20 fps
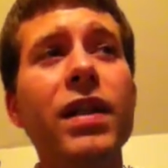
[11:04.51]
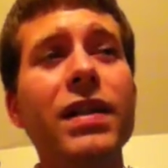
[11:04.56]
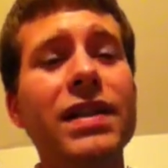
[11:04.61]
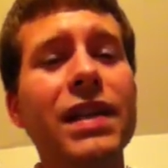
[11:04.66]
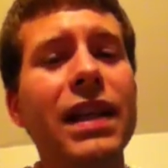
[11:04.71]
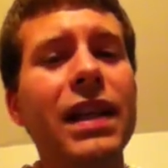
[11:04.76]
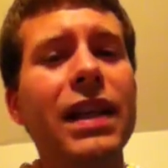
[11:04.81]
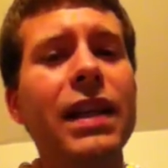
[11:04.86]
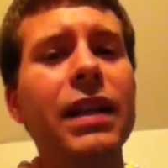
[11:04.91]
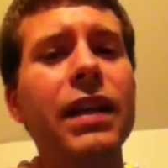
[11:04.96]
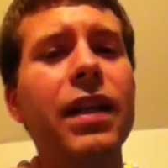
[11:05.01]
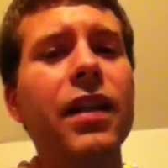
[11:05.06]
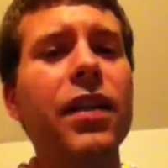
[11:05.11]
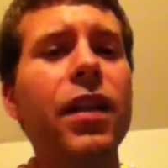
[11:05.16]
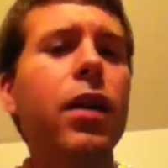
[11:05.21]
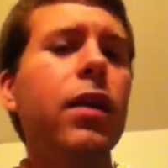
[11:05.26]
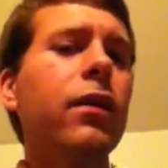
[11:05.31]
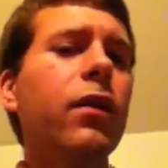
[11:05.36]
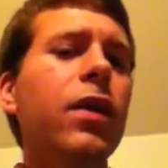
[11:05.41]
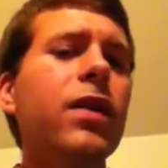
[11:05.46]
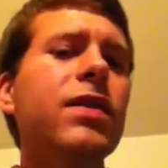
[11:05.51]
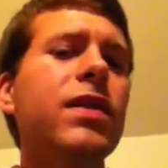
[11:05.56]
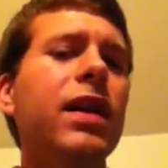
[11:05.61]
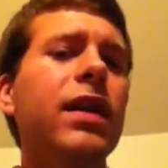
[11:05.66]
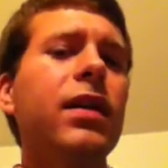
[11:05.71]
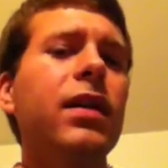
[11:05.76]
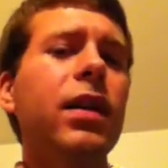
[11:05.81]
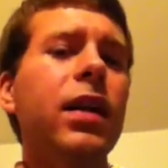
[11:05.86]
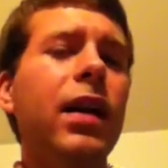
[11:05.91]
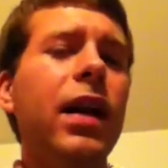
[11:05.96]
a T at the end of words,
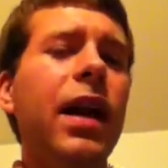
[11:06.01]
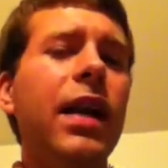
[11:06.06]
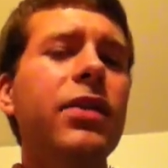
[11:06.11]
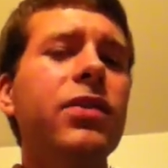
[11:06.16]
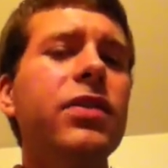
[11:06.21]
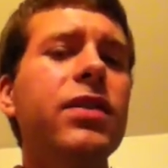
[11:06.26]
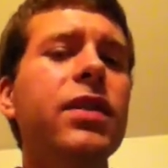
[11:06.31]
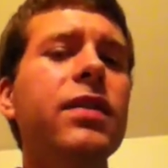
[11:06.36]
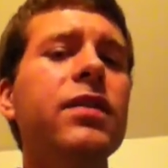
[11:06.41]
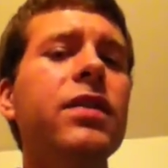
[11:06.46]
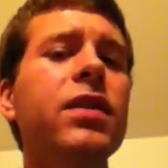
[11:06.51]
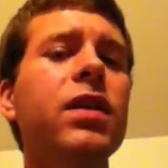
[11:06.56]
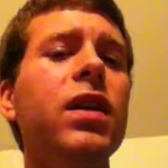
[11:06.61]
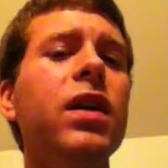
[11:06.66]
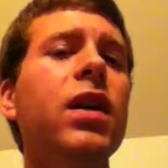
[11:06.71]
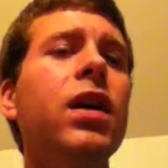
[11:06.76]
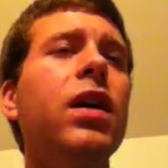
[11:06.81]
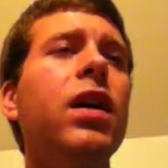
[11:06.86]
like adjectives,